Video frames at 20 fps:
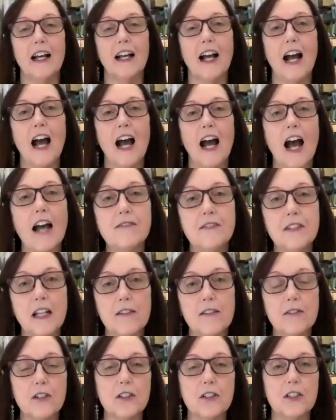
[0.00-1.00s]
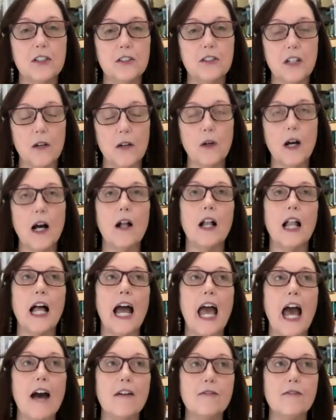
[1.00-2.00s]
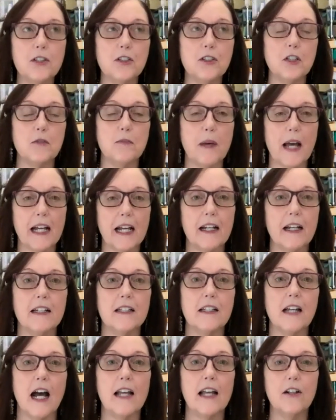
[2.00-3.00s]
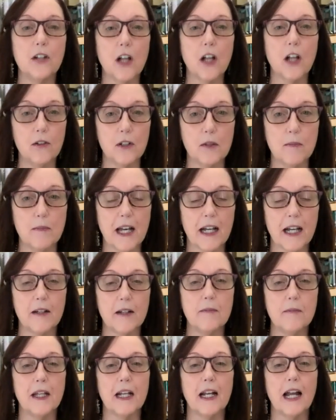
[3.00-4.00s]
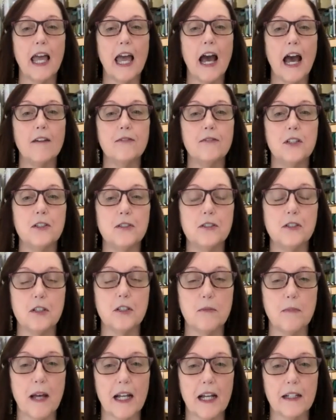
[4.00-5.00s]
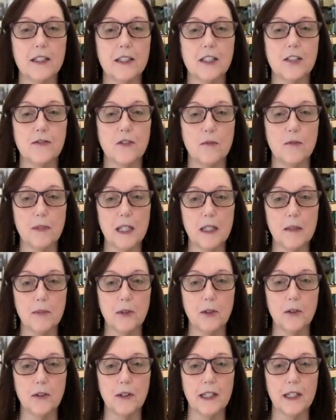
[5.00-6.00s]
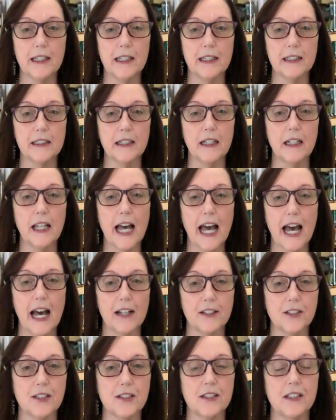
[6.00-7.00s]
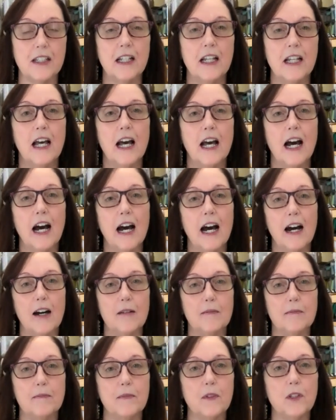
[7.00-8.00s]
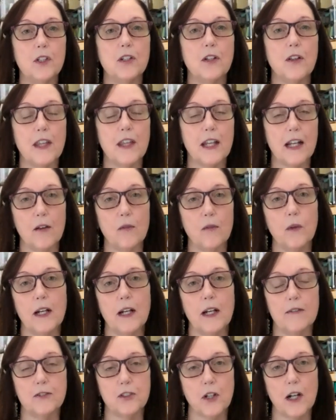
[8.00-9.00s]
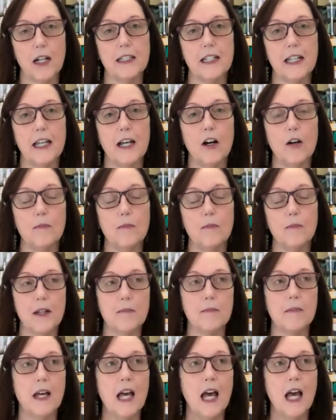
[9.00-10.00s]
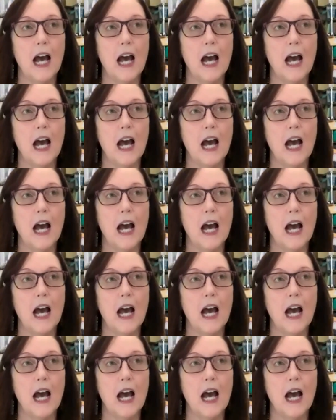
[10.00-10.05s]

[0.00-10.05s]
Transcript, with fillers: I've never used, well, I have used Beka. I don't own a Beka, but I have used Bekas from people in class, um, you know, that I, when I've tried to help them.